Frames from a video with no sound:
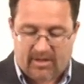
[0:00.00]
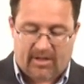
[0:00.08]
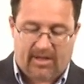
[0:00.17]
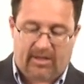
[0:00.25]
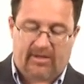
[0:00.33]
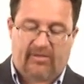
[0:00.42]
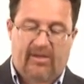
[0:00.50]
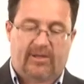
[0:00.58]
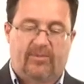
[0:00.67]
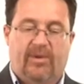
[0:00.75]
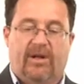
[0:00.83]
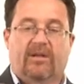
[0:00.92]
I like this
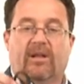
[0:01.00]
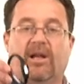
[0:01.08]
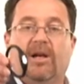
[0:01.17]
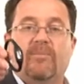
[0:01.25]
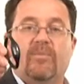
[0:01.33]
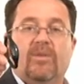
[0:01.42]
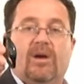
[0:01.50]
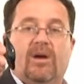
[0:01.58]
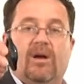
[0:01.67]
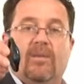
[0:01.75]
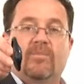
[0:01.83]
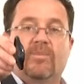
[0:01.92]
next product a
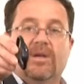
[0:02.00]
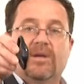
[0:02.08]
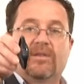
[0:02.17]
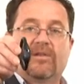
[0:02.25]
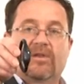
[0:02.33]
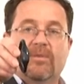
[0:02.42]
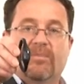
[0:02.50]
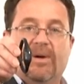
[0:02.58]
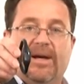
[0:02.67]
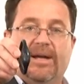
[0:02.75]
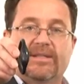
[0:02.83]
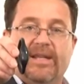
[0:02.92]
lot. This
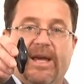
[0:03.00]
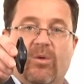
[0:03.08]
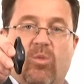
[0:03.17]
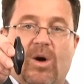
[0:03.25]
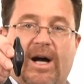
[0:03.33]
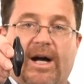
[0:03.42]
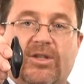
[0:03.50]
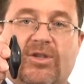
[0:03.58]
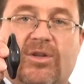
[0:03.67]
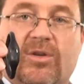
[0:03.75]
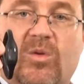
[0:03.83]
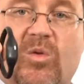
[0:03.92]
combines a
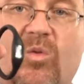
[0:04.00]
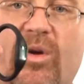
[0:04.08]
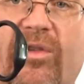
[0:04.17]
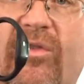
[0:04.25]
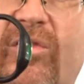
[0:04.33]
watch with a